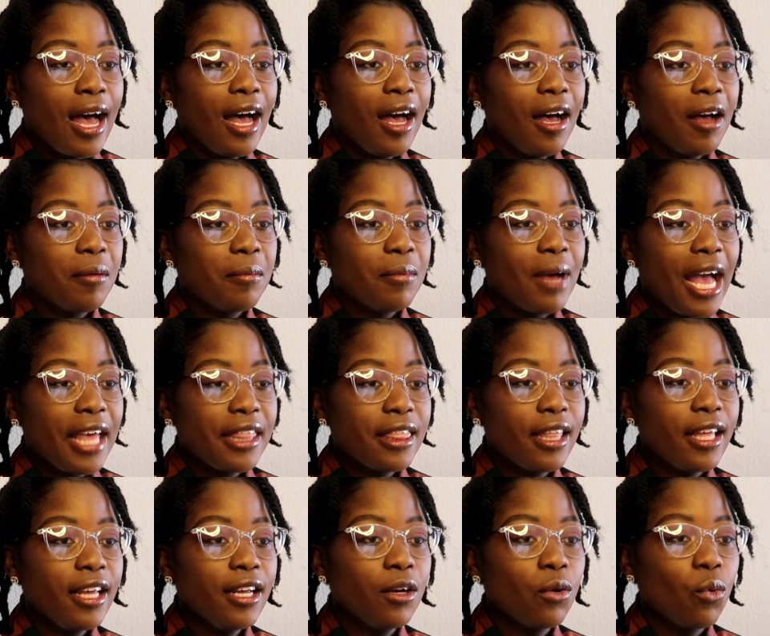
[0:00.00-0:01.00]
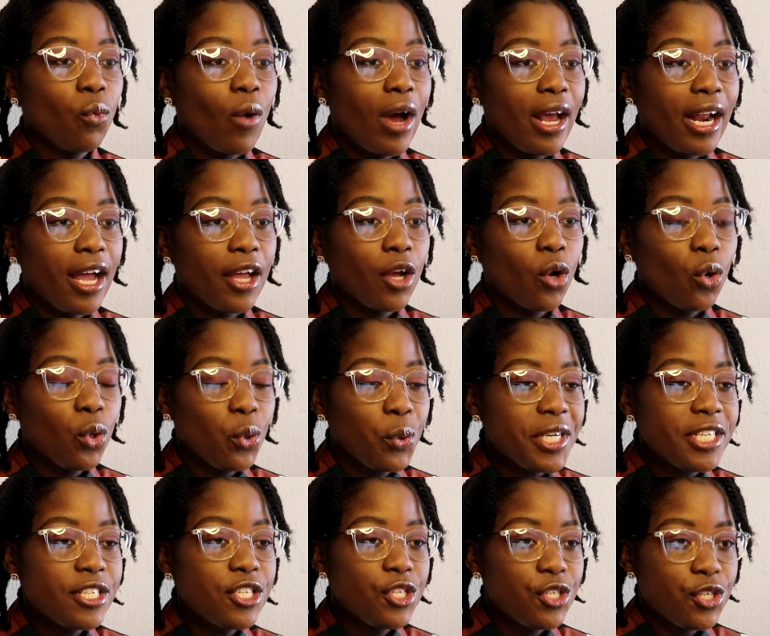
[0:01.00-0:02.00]
Um, I think what I
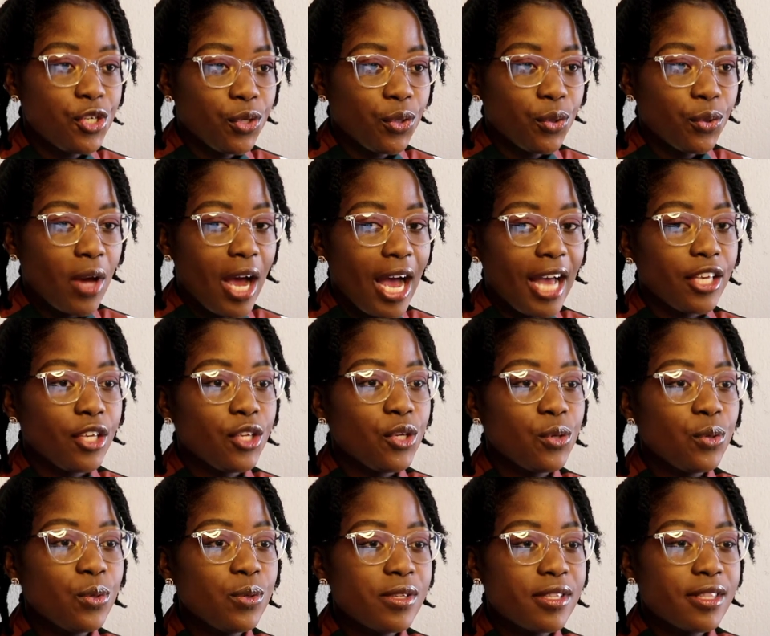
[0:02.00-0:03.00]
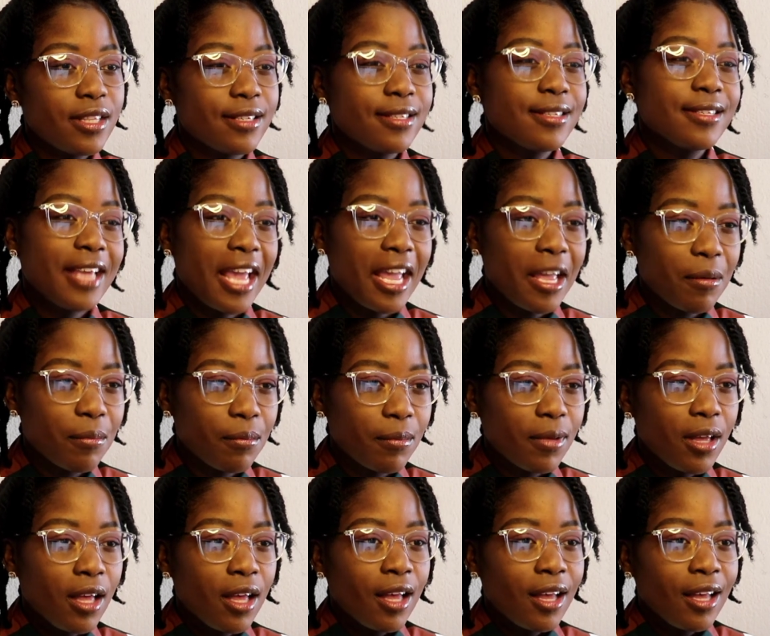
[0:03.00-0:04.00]
always do, I use the
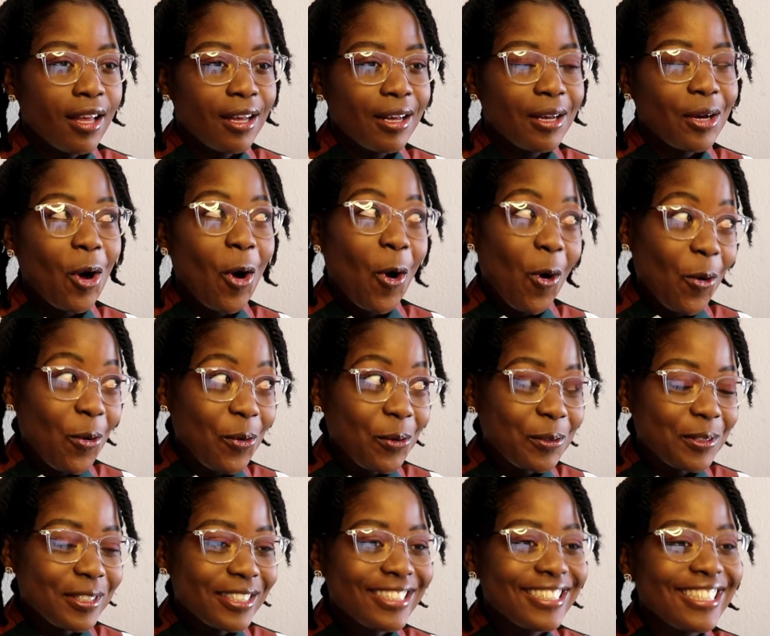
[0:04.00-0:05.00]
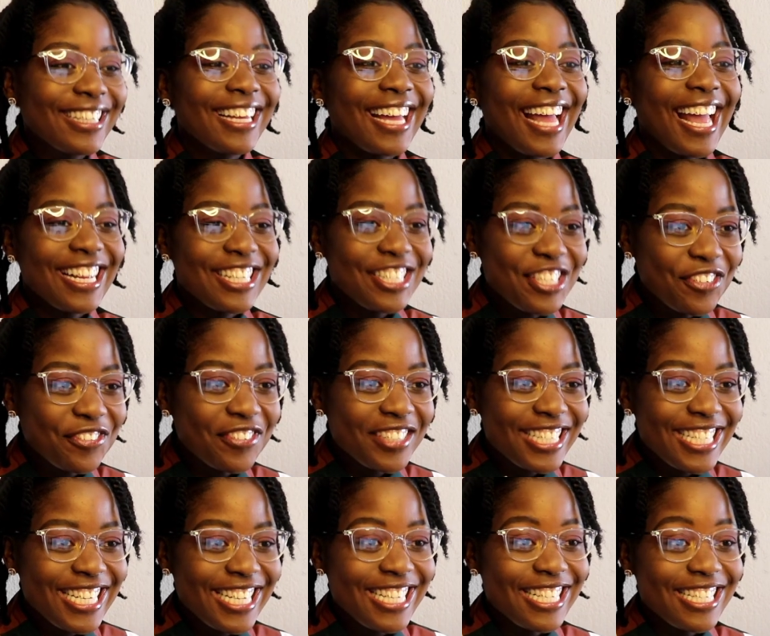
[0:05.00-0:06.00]
same old
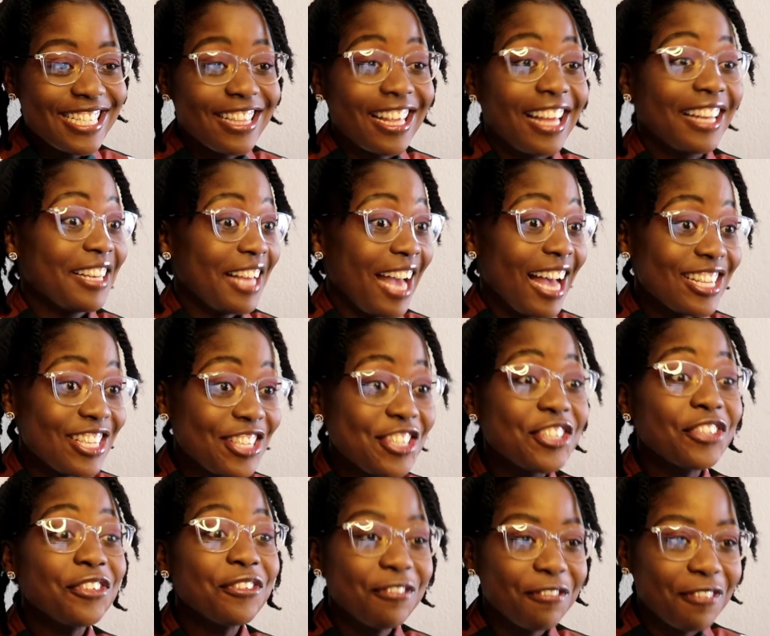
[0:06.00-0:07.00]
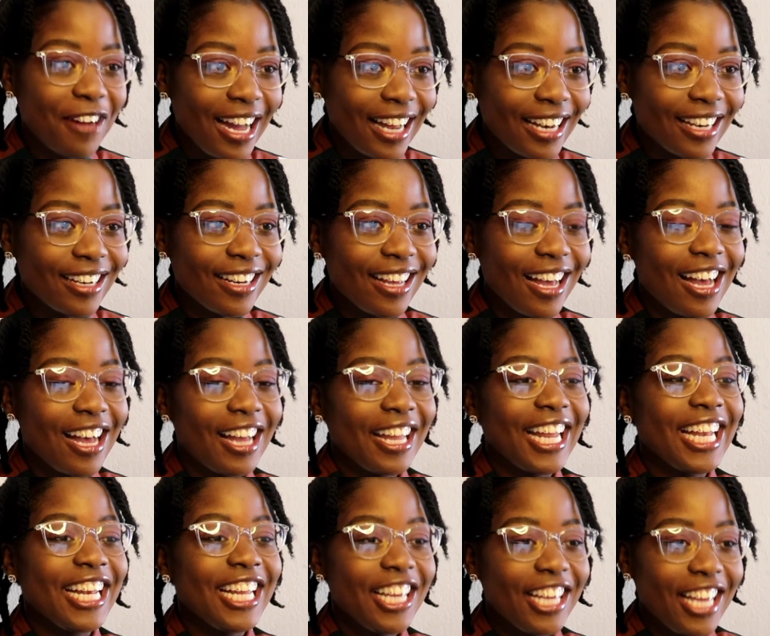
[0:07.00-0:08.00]
activities that are still fun uh,
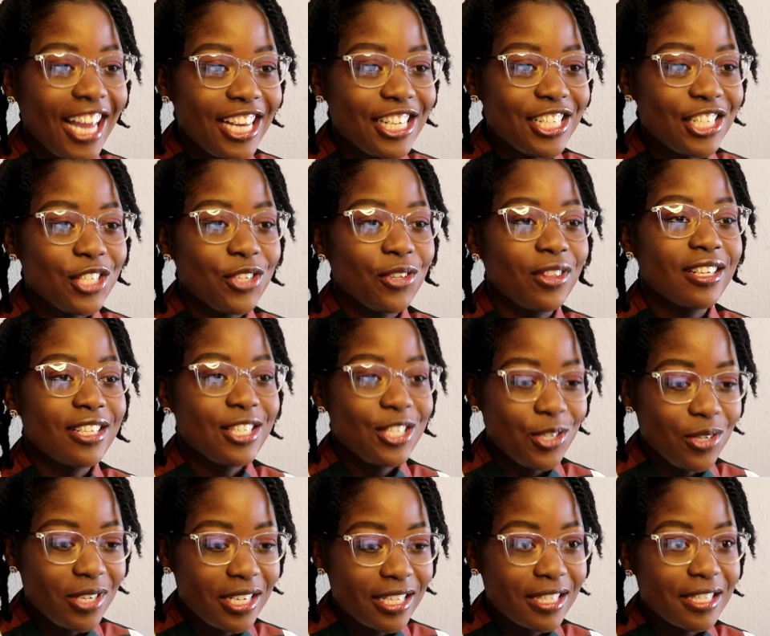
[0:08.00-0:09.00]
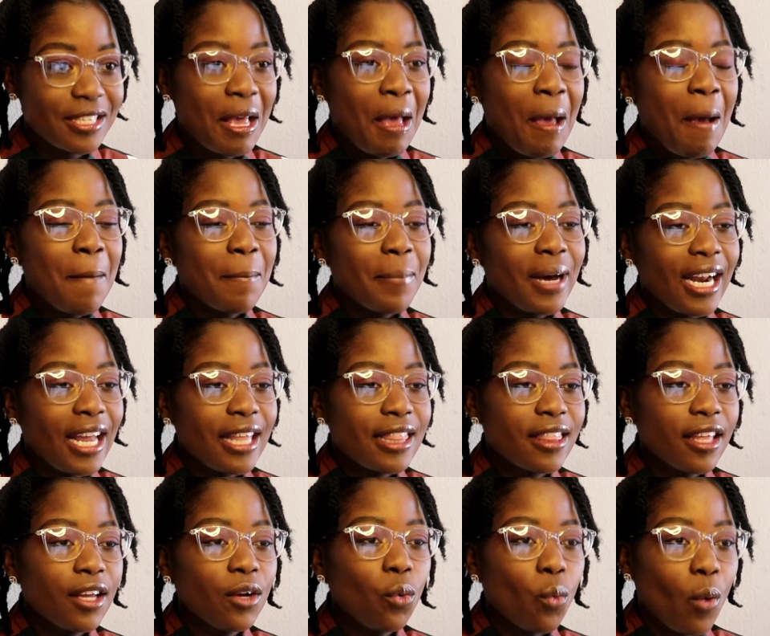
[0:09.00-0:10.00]
and engaging to the students. But I
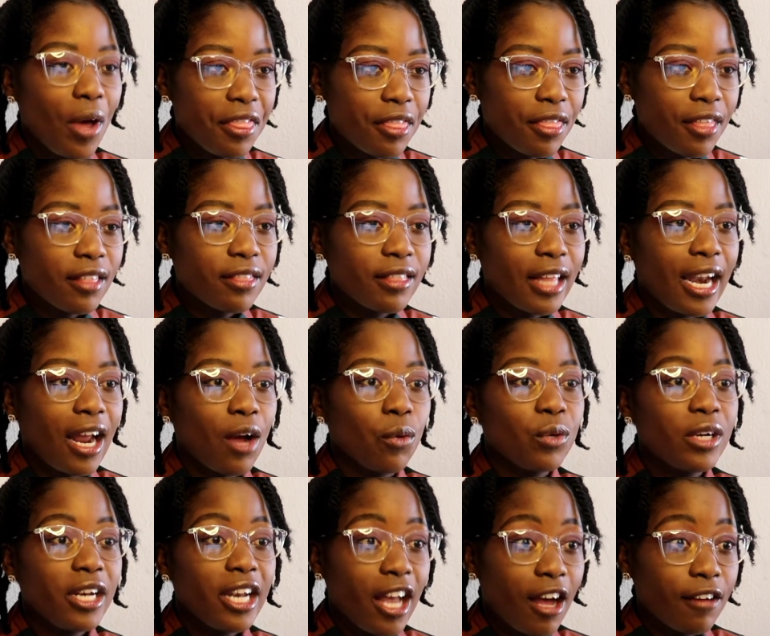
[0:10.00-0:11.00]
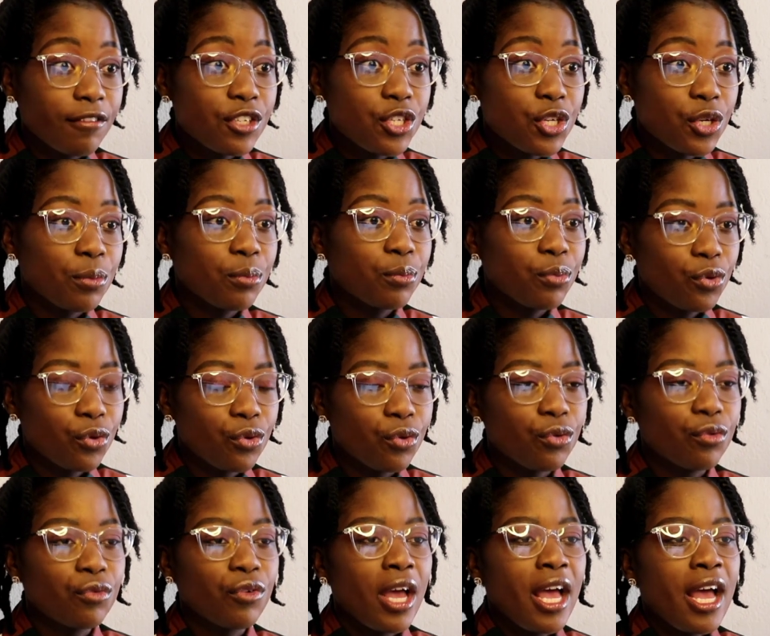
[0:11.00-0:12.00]
think one thing that I would love to
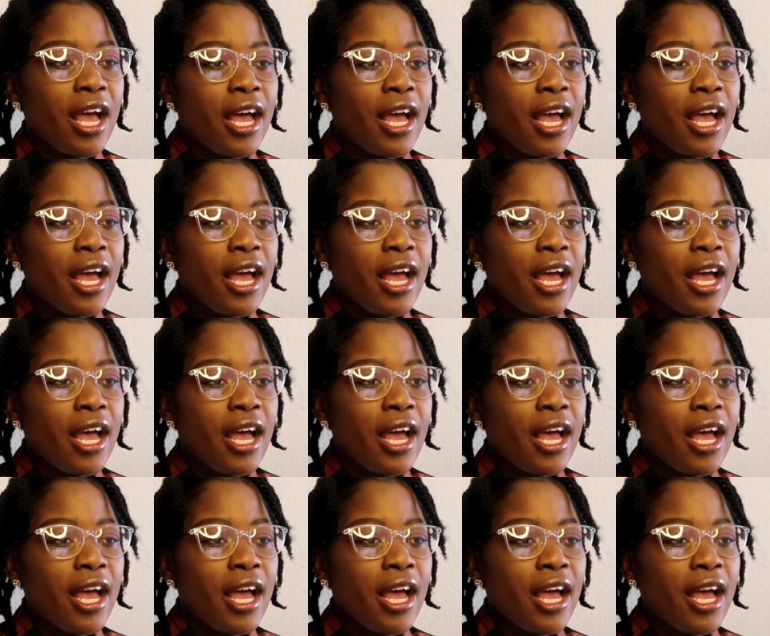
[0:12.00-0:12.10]
improve